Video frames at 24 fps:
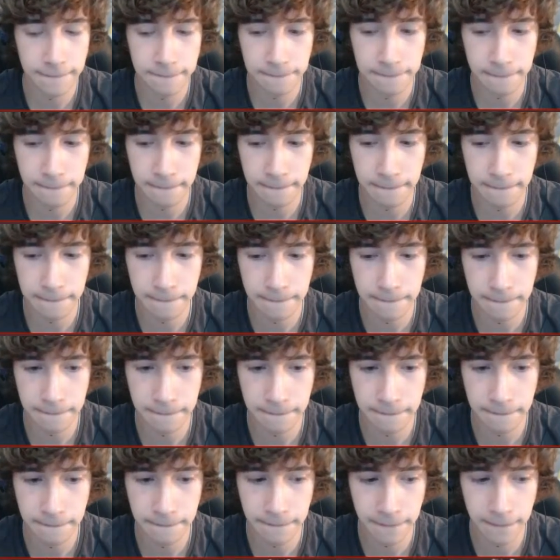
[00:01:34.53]
Finding
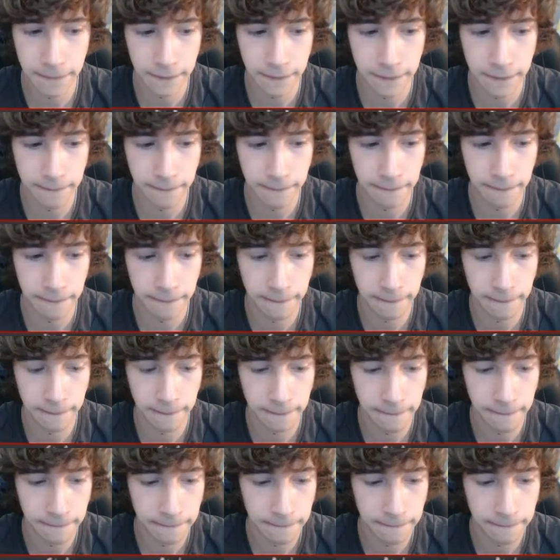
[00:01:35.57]
Ethan Carter wasn't
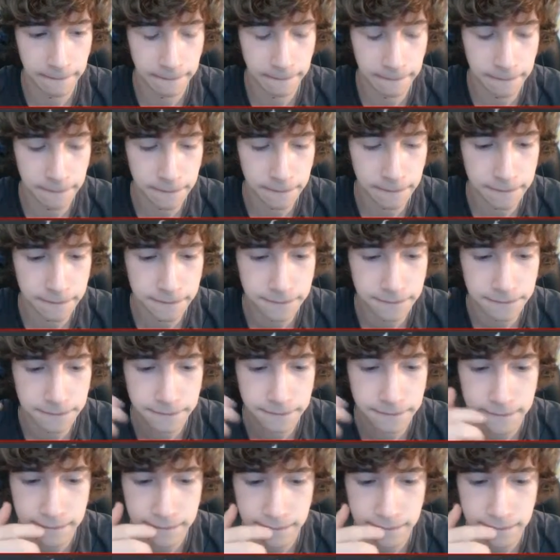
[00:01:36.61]
going to be as easy as